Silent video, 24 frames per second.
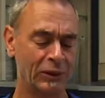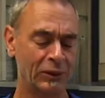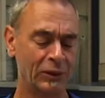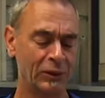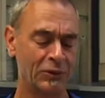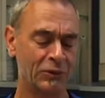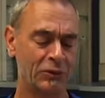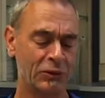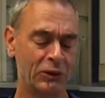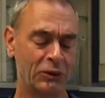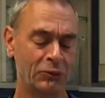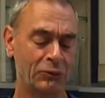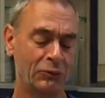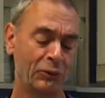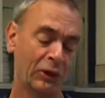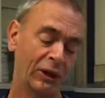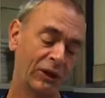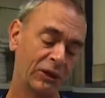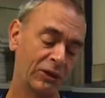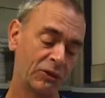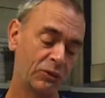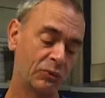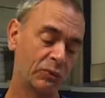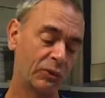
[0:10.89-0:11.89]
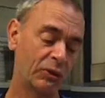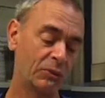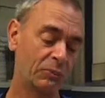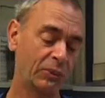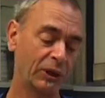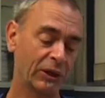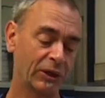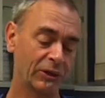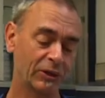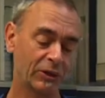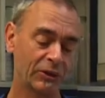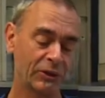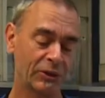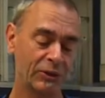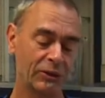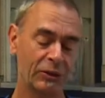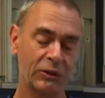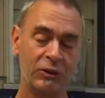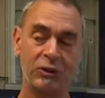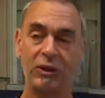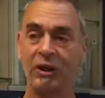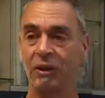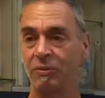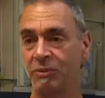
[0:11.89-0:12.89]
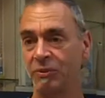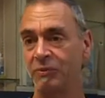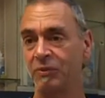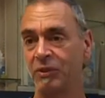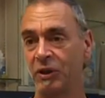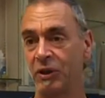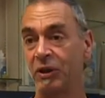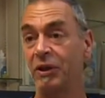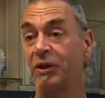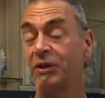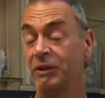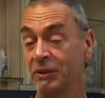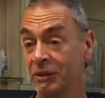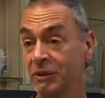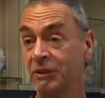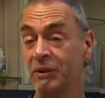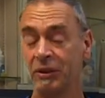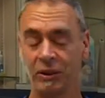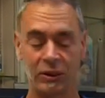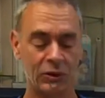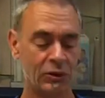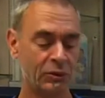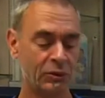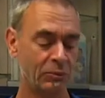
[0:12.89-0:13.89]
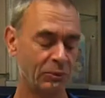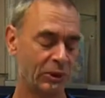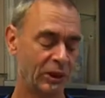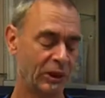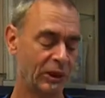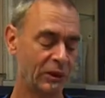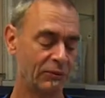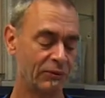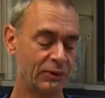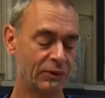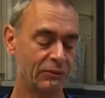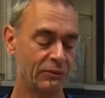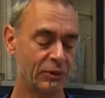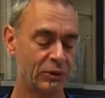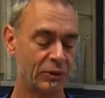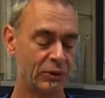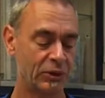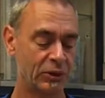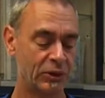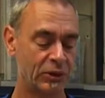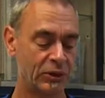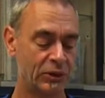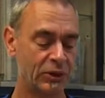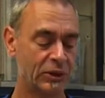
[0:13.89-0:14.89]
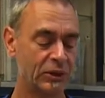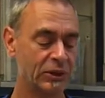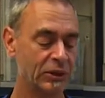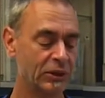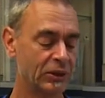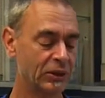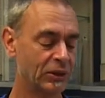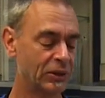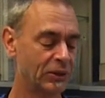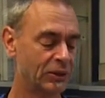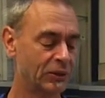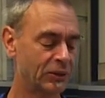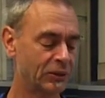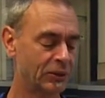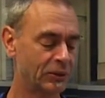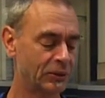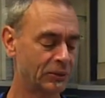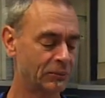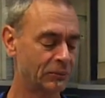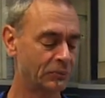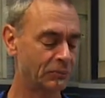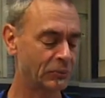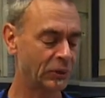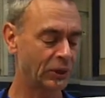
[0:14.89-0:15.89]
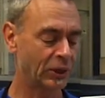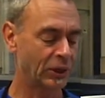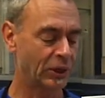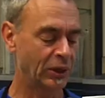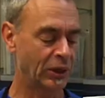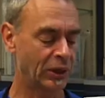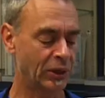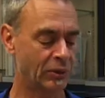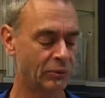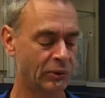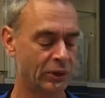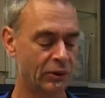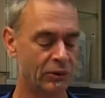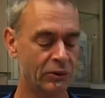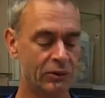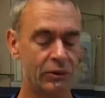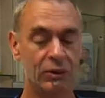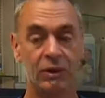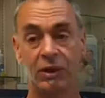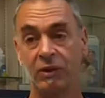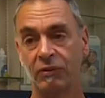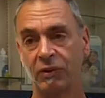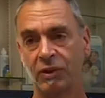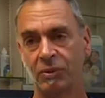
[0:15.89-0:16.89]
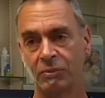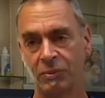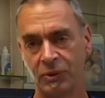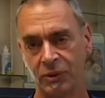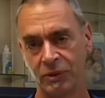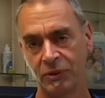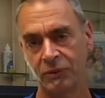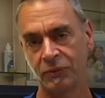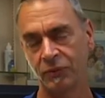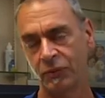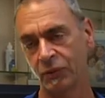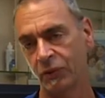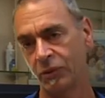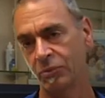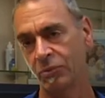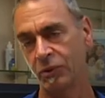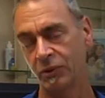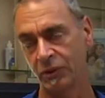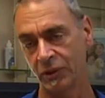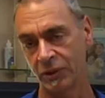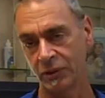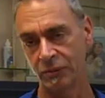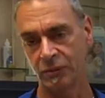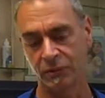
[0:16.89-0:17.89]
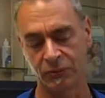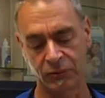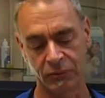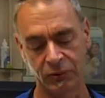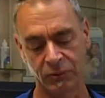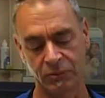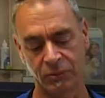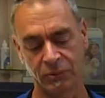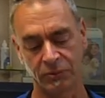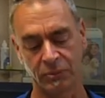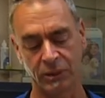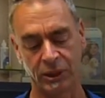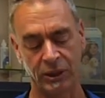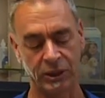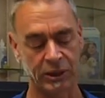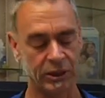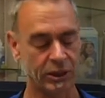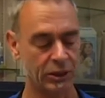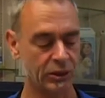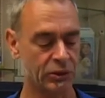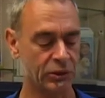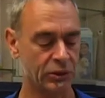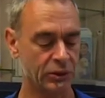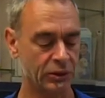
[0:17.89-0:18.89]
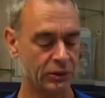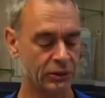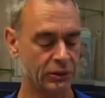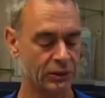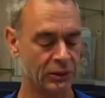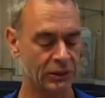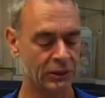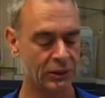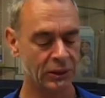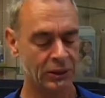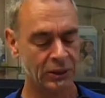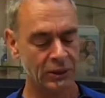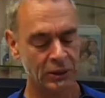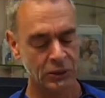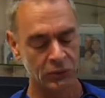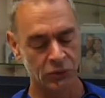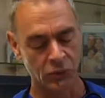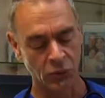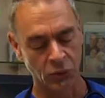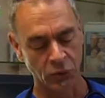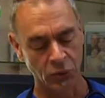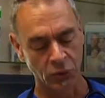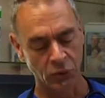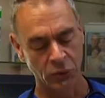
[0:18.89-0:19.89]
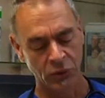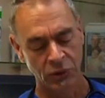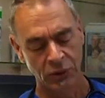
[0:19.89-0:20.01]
it also, I guess it would depend on the type of dog, like the behavior of your dog, and whether you're giving pill form or liquid form of medication. So